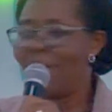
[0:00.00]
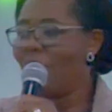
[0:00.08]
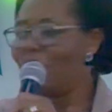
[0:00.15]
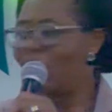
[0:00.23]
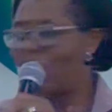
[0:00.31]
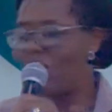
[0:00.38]

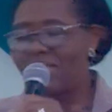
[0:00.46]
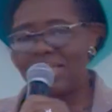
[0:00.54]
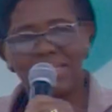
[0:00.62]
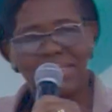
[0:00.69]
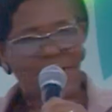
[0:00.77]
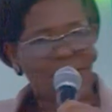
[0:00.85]
because
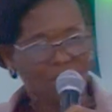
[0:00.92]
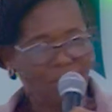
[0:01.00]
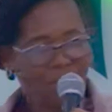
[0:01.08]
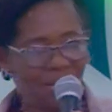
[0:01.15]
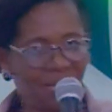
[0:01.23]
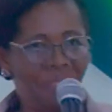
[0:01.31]
it
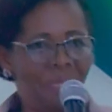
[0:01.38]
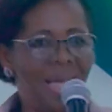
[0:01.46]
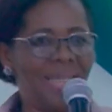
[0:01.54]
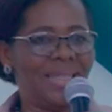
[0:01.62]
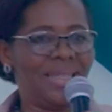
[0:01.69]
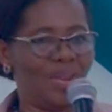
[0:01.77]
keeps
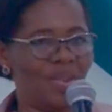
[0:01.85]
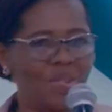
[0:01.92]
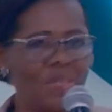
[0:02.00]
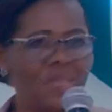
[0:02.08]
reminding us.